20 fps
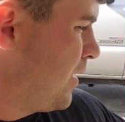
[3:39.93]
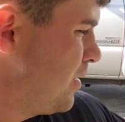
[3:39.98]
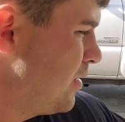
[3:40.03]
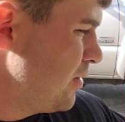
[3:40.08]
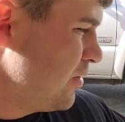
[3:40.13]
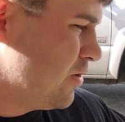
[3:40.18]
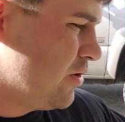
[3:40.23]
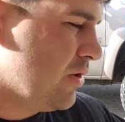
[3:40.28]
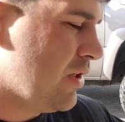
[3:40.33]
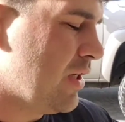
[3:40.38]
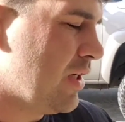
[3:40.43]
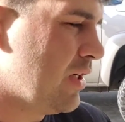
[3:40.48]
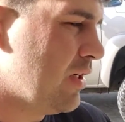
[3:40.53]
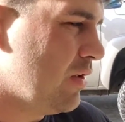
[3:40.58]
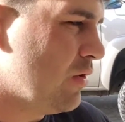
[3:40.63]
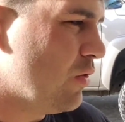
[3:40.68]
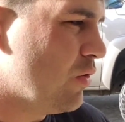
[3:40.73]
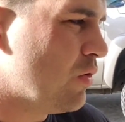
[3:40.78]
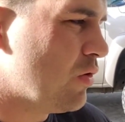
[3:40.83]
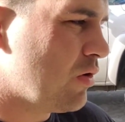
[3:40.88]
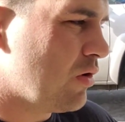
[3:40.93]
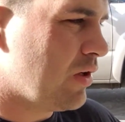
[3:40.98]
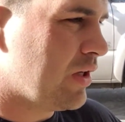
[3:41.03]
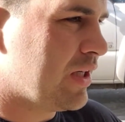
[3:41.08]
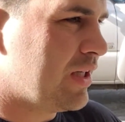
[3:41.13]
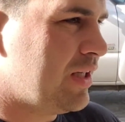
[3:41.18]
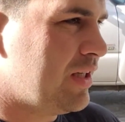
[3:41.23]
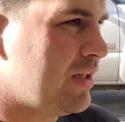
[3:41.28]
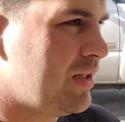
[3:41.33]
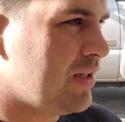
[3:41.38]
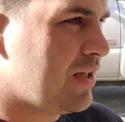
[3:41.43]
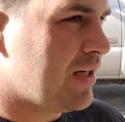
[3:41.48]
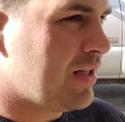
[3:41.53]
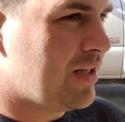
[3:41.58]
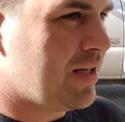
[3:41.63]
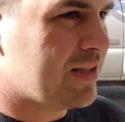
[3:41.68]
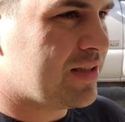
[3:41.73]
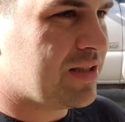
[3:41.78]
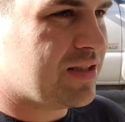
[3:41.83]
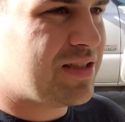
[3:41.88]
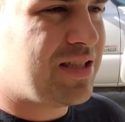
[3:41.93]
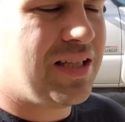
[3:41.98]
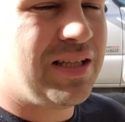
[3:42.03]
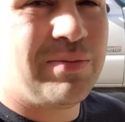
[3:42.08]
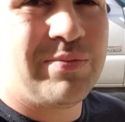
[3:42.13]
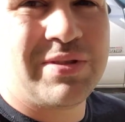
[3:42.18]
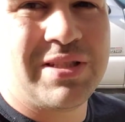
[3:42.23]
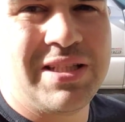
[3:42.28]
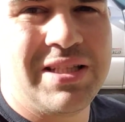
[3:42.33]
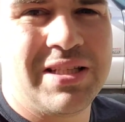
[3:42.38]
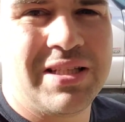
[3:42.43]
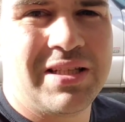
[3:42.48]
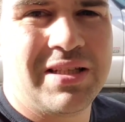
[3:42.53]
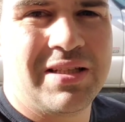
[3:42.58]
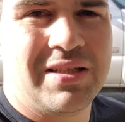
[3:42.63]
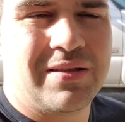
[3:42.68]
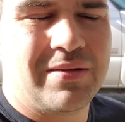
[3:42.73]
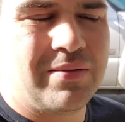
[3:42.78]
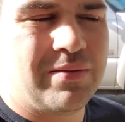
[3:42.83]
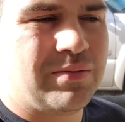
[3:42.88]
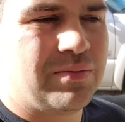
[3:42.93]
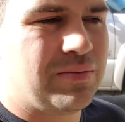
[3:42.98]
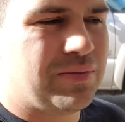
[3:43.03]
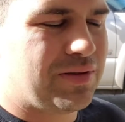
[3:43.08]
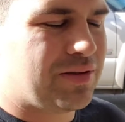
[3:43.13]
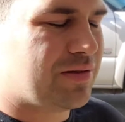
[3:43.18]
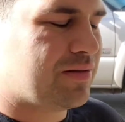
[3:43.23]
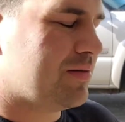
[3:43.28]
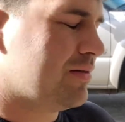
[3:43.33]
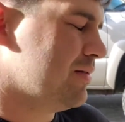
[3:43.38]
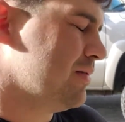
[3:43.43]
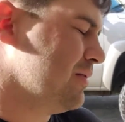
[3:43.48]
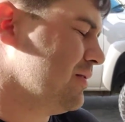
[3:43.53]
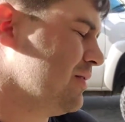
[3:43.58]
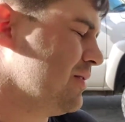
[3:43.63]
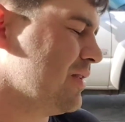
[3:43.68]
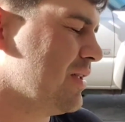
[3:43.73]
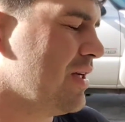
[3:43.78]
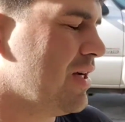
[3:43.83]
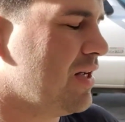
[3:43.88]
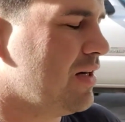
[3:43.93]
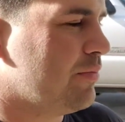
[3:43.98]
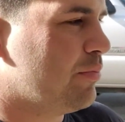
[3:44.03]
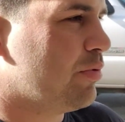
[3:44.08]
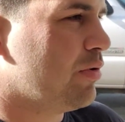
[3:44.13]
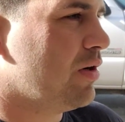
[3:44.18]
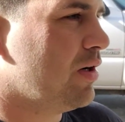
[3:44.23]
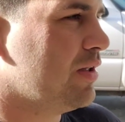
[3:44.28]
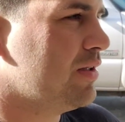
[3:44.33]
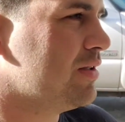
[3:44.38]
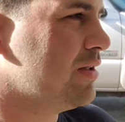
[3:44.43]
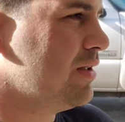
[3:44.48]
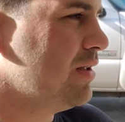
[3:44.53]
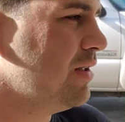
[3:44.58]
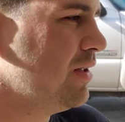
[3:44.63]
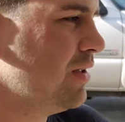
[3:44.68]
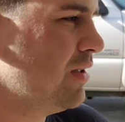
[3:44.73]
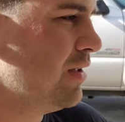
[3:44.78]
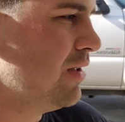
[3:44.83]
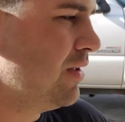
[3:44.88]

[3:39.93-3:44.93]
Should I order a kit? I like the Team Z kit. It's kind of pricey.